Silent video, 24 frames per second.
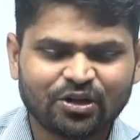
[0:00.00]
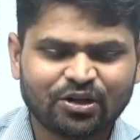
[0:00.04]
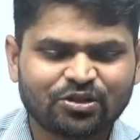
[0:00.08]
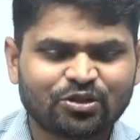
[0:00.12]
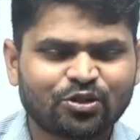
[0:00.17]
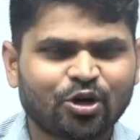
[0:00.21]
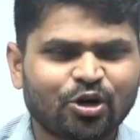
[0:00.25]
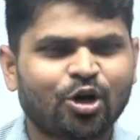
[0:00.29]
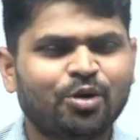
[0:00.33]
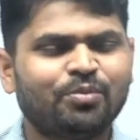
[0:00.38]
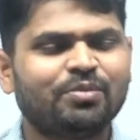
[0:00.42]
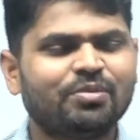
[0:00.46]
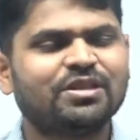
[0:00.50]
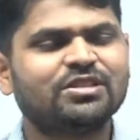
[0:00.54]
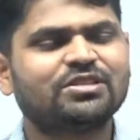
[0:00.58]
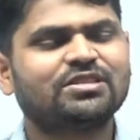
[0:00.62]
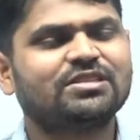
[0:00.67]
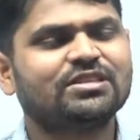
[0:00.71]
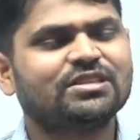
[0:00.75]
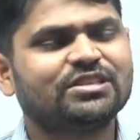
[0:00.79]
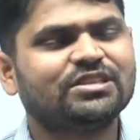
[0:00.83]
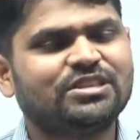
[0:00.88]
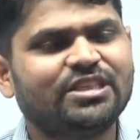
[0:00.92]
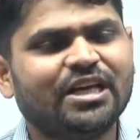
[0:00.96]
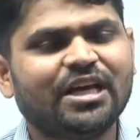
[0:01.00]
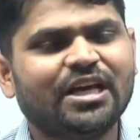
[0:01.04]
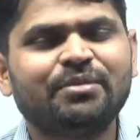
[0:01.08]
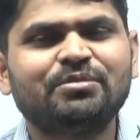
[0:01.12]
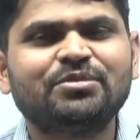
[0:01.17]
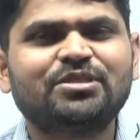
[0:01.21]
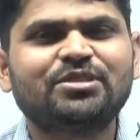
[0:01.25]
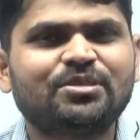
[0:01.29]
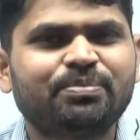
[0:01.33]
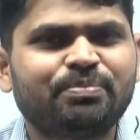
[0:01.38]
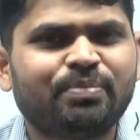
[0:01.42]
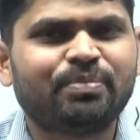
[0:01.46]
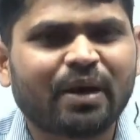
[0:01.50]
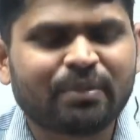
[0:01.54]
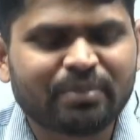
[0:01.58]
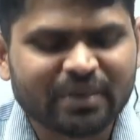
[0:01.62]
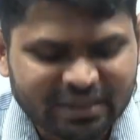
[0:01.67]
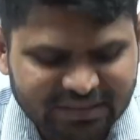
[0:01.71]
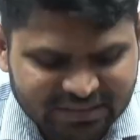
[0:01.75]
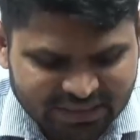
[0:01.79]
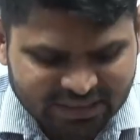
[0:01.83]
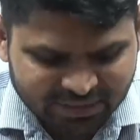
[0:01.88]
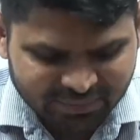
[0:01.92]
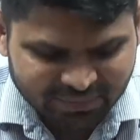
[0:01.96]
Thomas James
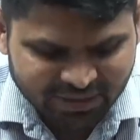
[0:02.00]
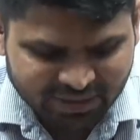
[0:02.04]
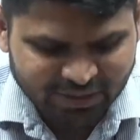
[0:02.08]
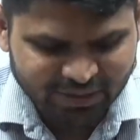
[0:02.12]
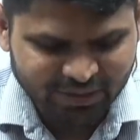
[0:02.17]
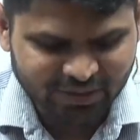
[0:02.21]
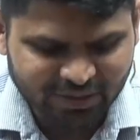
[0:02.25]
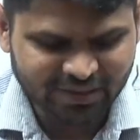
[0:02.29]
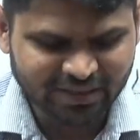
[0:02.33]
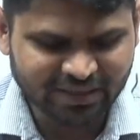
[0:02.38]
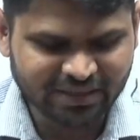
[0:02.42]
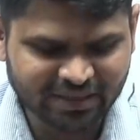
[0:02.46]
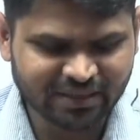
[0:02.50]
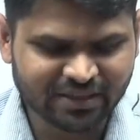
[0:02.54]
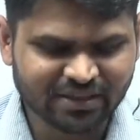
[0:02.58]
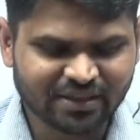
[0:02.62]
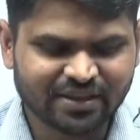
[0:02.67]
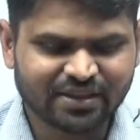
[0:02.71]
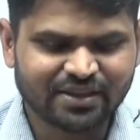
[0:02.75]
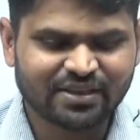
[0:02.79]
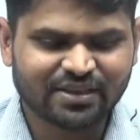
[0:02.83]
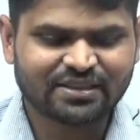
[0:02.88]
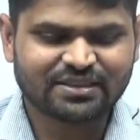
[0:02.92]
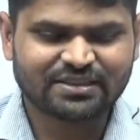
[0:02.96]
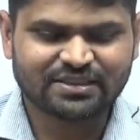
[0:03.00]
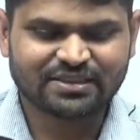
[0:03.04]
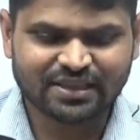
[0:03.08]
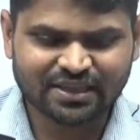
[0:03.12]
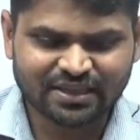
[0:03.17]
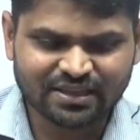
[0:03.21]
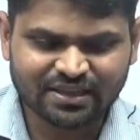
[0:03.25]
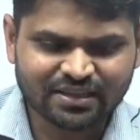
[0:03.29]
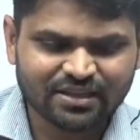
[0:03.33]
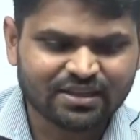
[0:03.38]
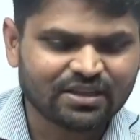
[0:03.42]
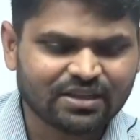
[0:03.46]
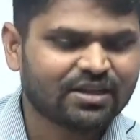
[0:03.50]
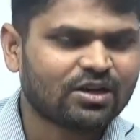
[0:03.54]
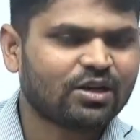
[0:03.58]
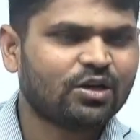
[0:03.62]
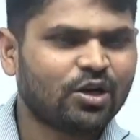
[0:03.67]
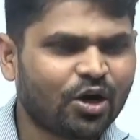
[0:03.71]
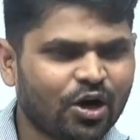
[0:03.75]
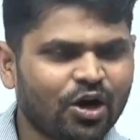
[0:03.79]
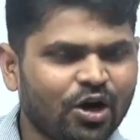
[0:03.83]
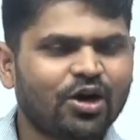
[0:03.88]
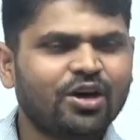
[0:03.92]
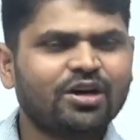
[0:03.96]
Babington Macaulay, Sir
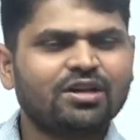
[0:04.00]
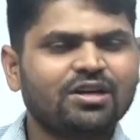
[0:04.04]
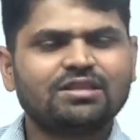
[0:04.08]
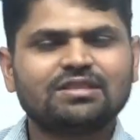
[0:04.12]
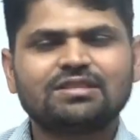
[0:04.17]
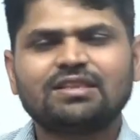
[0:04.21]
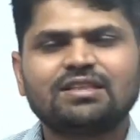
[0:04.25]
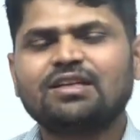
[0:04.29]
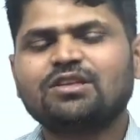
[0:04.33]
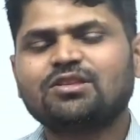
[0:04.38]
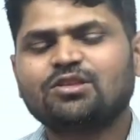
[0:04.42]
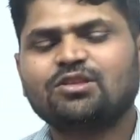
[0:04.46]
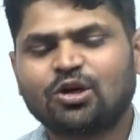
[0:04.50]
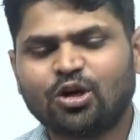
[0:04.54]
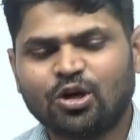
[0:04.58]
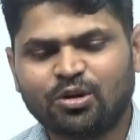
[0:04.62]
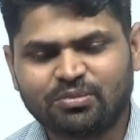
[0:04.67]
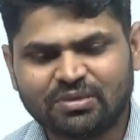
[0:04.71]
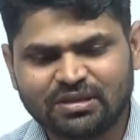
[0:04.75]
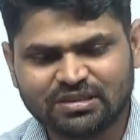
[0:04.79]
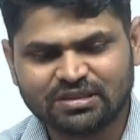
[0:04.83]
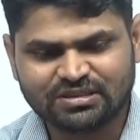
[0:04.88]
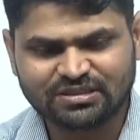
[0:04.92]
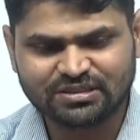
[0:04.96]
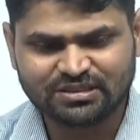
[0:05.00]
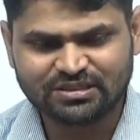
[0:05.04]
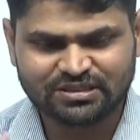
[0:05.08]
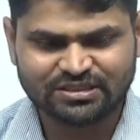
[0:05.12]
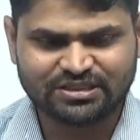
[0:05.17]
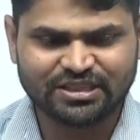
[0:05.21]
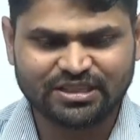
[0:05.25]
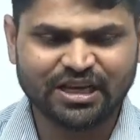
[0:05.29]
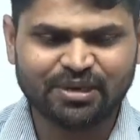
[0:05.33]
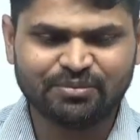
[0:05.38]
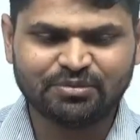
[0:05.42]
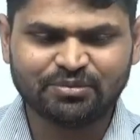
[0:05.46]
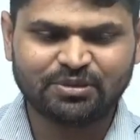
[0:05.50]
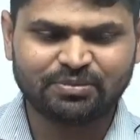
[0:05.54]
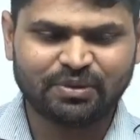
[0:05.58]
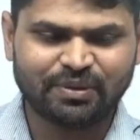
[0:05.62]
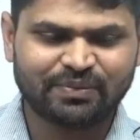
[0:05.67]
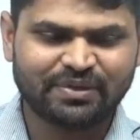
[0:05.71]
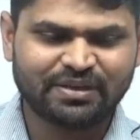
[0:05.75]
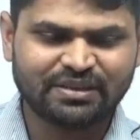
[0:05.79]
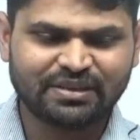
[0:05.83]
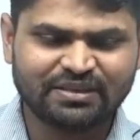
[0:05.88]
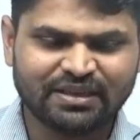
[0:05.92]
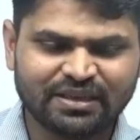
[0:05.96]
Thomas James
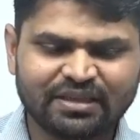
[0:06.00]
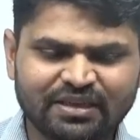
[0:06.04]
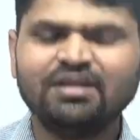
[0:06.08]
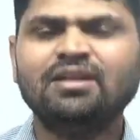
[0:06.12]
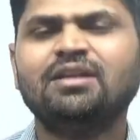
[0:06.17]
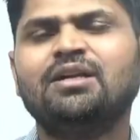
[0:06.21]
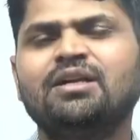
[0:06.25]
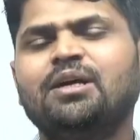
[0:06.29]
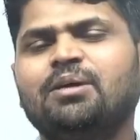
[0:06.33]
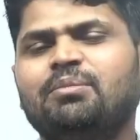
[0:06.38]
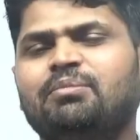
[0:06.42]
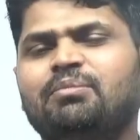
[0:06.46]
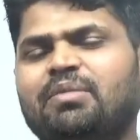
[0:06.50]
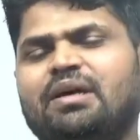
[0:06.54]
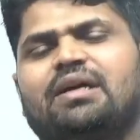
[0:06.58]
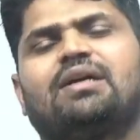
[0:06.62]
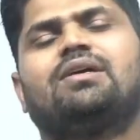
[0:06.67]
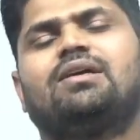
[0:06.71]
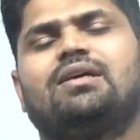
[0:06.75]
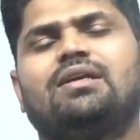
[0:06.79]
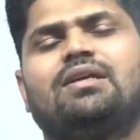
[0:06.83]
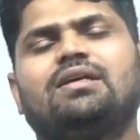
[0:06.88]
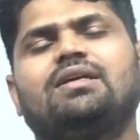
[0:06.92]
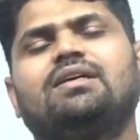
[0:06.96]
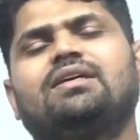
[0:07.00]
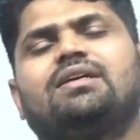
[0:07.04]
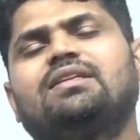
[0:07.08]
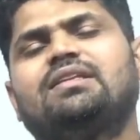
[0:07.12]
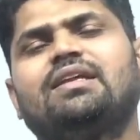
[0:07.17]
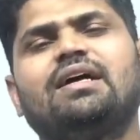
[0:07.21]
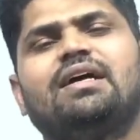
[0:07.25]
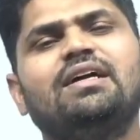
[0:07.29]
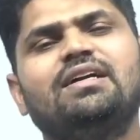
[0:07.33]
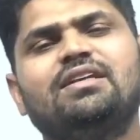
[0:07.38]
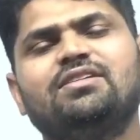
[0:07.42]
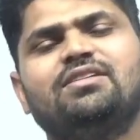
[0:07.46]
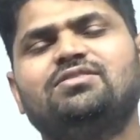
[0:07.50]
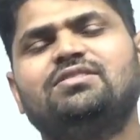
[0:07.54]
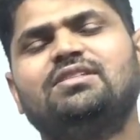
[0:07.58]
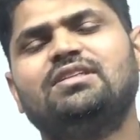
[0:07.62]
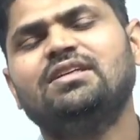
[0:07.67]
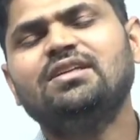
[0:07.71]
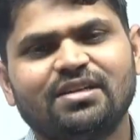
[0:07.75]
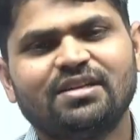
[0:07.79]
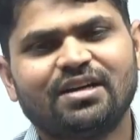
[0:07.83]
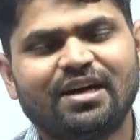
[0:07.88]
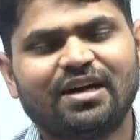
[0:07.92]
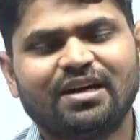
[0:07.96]
Babington Macaulay. That is
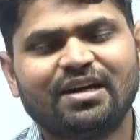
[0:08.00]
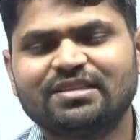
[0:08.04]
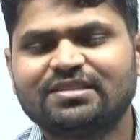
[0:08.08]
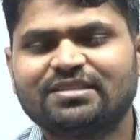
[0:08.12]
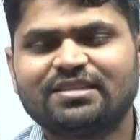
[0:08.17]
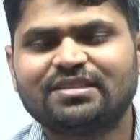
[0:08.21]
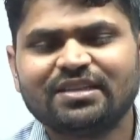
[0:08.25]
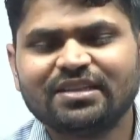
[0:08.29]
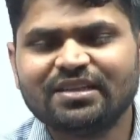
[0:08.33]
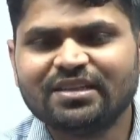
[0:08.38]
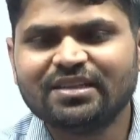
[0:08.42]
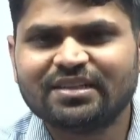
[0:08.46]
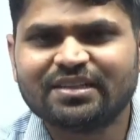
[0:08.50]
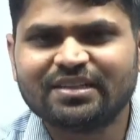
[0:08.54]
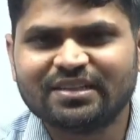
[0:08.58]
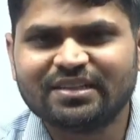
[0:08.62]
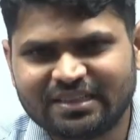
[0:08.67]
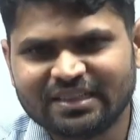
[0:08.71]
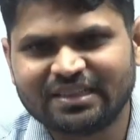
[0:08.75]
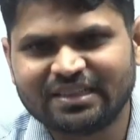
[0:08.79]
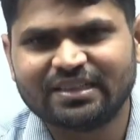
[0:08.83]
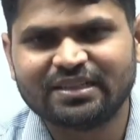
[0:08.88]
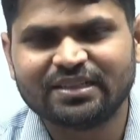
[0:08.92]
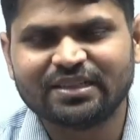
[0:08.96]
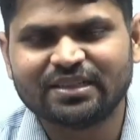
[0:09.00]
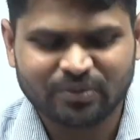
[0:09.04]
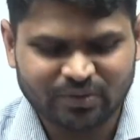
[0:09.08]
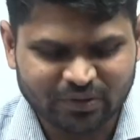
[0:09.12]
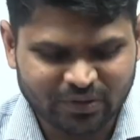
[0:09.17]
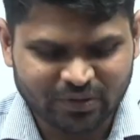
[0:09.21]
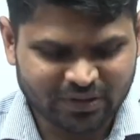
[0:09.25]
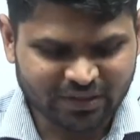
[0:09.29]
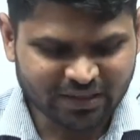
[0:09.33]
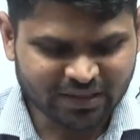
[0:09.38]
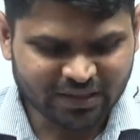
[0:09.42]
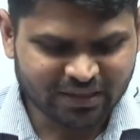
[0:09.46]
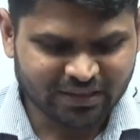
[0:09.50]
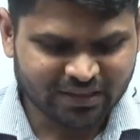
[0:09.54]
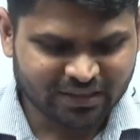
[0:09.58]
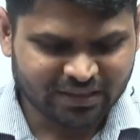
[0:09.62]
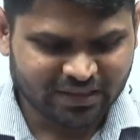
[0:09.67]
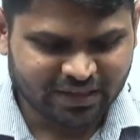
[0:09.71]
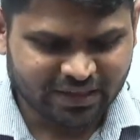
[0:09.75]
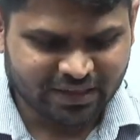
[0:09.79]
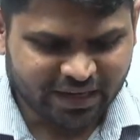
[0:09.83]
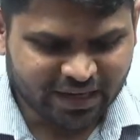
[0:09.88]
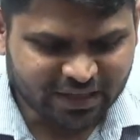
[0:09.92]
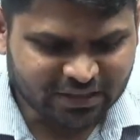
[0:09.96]
the answer D. Okay. The
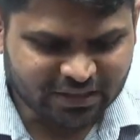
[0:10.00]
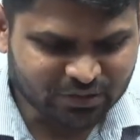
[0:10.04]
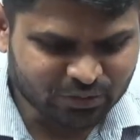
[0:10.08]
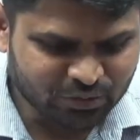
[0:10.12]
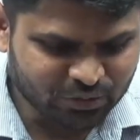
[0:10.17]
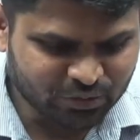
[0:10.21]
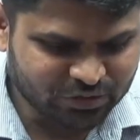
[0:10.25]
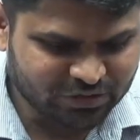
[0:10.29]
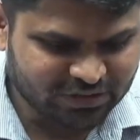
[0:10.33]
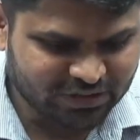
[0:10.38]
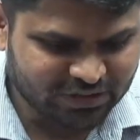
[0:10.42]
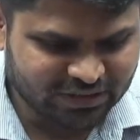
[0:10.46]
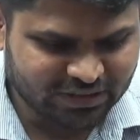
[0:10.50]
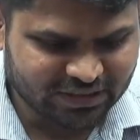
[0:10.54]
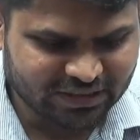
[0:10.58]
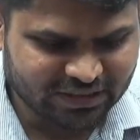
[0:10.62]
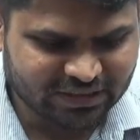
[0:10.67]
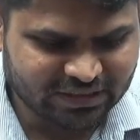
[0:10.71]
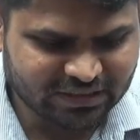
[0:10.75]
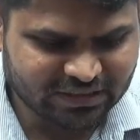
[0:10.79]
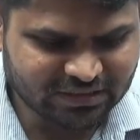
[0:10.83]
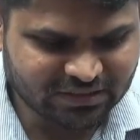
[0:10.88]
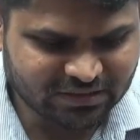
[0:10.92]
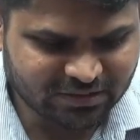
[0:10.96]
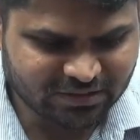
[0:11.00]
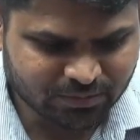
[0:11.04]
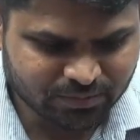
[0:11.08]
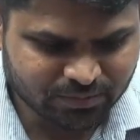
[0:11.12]
next question is,